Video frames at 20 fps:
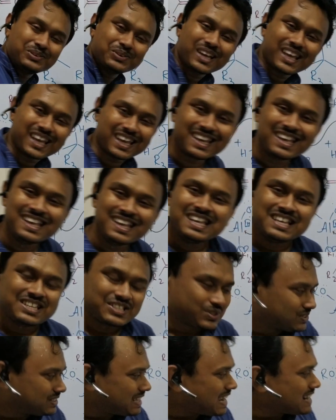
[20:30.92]
Okay,
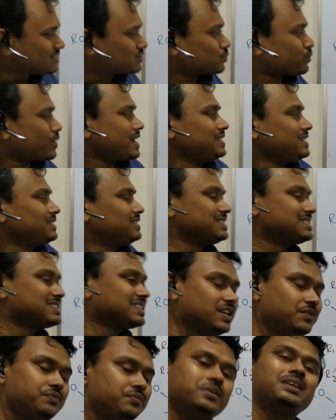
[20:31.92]
so that's why this
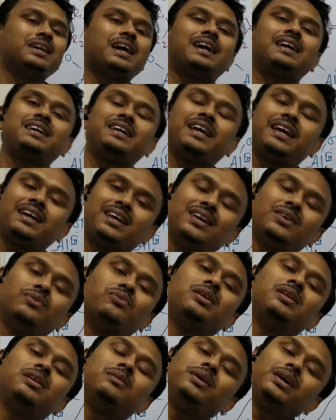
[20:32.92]
giving and taking
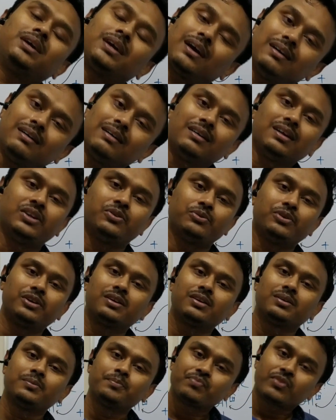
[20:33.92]
will be continued.
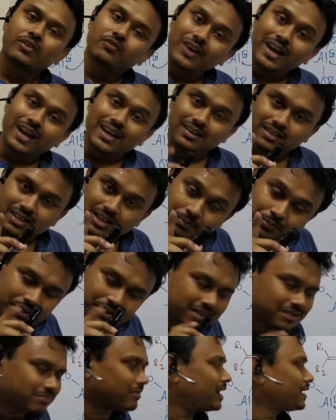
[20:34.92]
Fine, keep it
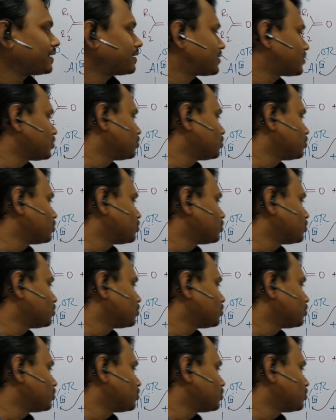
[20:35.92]
in mind. I